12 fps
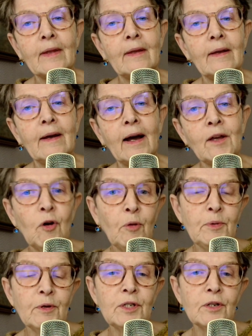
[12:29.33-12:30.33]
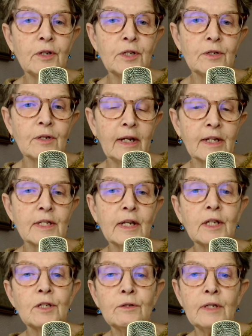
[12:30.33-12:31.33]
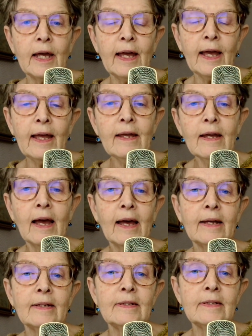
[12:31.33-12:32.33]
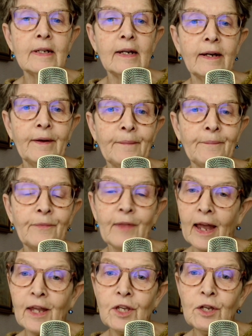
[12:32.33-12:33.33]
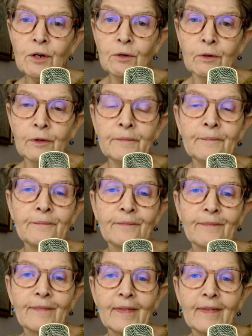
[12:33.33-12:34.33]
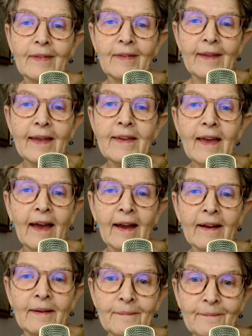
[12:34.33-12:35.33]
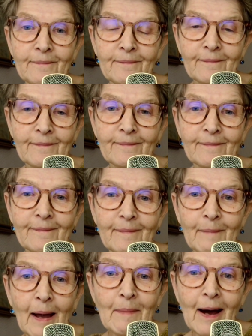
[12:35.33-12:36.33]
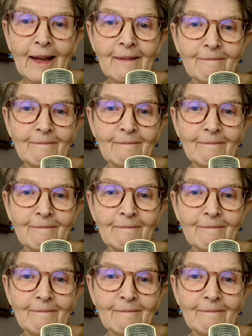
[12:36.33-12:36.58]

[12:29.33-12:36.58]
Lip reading: I hope you enjoyed listening today, and thank you. Take care. Bye-bye.